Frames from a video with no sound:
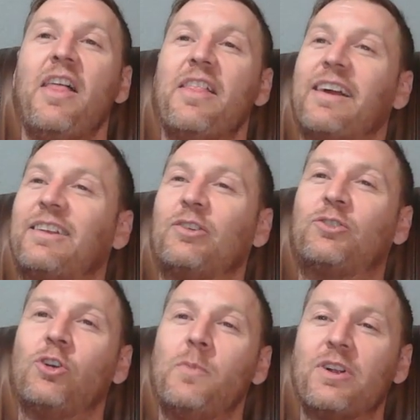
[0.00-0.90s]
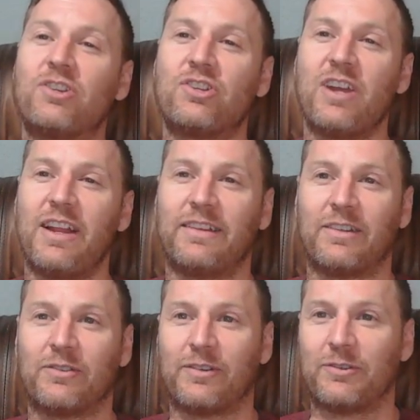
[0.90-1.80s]
like, there's too much shit.
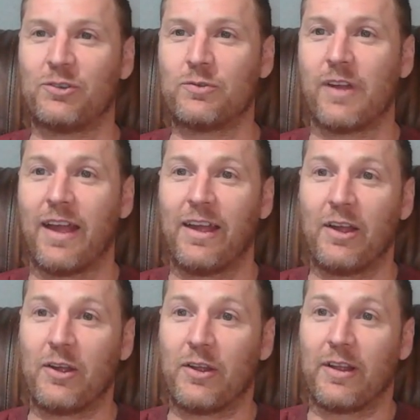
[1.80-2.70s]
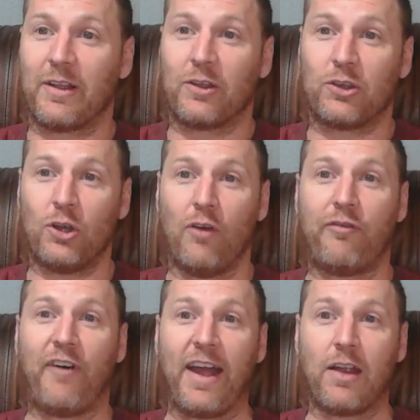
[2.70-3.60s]
Did you... You don't
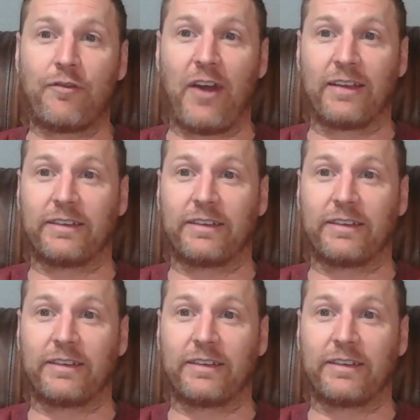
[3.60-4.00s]
fire fast